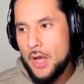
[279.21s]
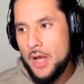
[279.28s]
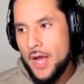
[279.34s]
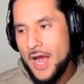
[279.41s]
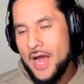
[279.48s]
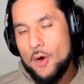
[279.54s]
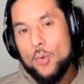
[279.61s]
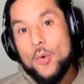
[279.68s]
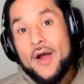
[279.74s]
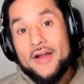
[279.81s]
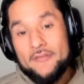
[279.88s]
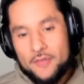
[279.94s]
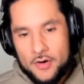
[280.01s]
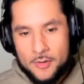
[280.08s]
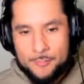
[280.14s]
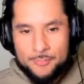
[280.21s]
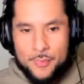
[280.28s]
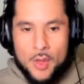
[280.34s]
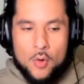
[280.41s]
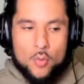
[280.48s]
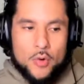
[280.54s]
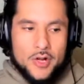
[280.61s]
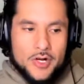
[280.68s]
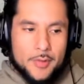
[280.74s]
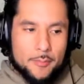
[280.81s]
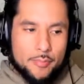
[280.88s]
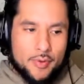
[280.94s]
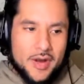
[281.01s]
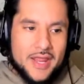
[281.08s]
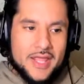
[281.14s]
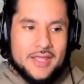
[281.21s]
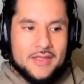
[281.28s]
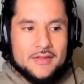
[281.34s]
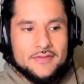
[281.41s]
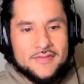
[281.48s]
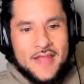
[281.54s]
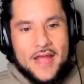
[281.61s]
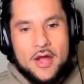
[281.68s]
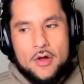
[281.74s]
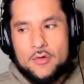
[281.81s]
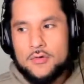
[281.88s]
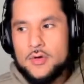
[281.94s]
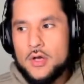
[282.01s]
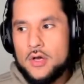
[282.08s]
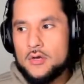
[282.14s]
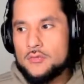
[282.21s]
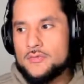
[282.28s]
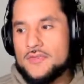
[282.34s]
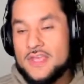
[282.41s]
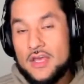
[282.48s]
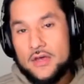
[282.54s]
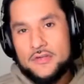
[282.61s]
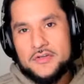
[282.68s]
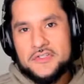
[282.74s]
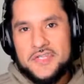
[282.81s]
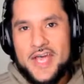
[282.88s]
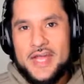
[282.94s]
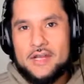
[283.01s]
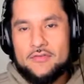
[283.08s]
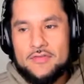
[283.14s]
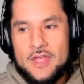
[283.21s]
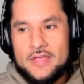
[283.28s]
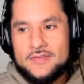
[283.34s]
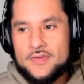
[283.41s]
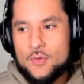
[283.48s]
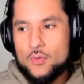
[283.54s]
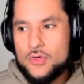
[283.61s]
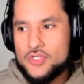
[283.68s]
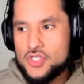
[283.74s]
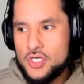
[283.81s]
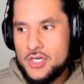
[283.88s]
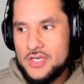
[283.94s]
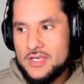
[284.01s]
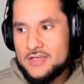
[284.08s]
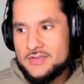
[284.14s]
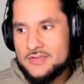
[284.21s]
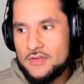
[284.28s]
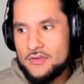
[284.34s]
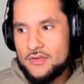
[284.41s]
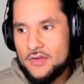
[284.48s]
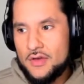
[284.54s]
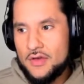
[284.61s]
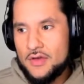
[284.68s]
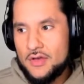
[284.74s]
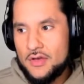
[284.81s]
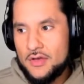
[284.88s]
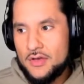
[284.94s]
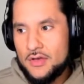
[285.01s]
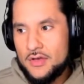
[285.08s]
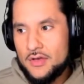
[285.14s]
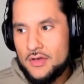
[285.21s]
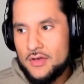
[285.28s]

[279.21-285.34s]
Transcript: However, we're going to break down the other side of it, which is the